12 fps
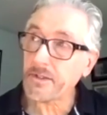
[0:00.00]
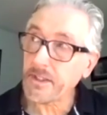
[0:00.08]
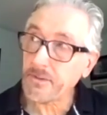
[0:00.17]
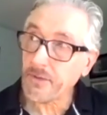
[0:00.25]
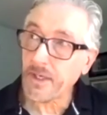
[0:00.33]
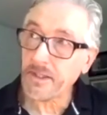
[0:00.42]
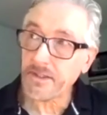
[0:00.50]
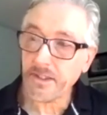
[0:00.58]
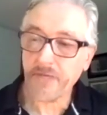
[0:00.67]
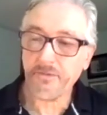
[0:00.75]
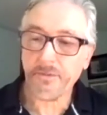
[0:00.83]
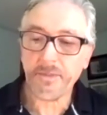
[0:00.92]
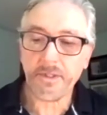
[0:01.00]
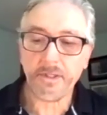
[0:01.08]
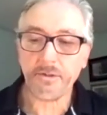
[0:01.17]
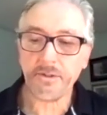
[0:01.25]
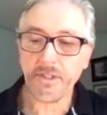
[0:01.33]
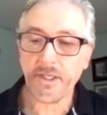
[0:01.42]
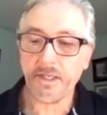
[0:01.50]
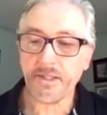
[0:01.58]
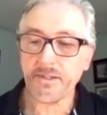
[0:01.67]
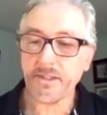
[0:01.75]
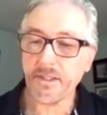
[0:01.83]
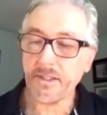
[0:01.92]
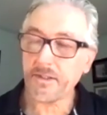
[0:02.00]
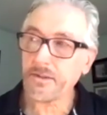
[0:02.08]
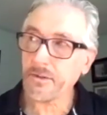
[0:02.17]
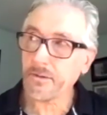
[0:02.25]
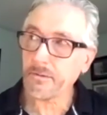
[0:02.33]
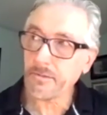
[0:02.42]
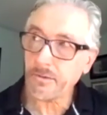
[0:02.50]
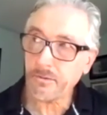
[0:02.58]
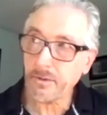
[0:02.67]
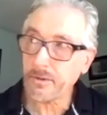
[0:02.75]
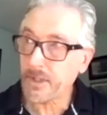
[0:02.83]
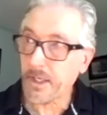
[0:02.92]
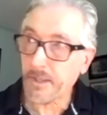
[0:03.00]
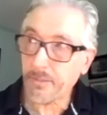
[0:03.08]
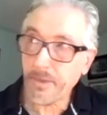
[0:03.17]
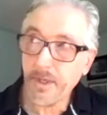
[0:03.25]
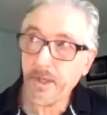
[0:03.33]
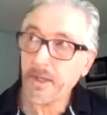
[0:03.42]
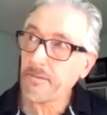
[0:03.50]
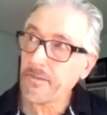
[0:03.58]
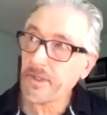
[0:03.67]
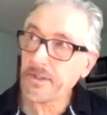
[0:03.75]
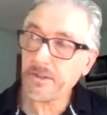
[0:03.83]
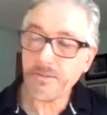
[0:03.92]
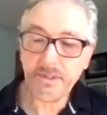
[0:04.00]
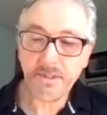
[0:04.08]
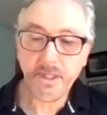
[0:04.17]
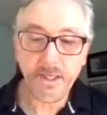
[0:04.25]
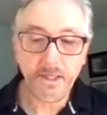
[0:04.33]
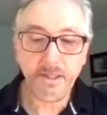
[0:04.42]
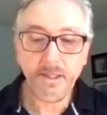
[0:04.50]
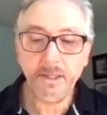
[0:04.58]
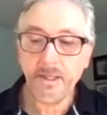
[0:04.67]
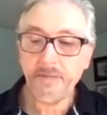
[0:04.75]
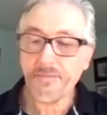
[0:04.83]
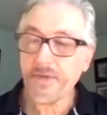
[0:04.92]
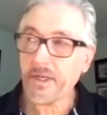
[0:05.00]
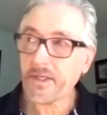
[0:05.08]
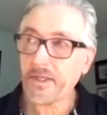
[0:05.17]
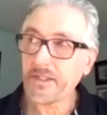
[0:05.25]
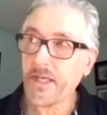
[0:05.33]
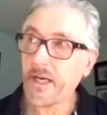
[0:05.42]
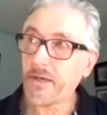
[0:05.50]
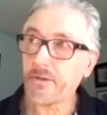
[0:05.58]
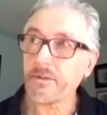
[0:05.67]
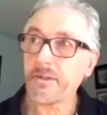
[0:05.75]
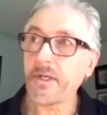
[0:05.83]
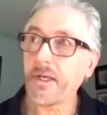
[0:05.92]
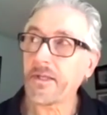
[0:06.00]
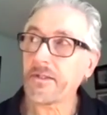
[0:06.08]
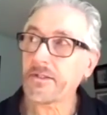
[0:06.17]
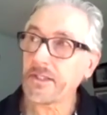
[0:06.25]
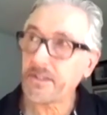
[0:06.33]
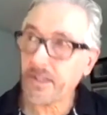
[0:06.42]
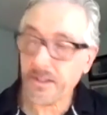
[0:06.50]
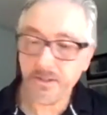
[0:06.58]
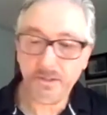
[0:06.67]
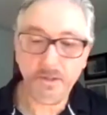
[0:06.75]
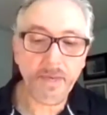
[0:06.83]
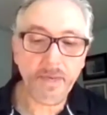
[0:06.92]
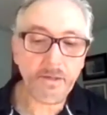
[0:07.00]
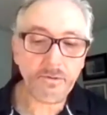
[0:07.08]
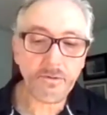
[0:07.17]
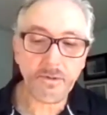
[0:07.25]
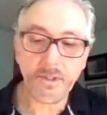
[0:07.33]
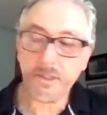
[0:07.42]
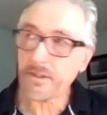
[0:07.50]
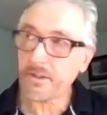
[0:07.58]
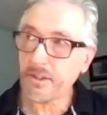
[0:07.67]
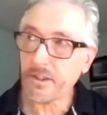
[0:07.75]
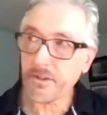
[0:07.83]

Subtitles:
tries to give him another chance, and he screws up, makes a mistake, and he's out. And she sets the boundaries, and she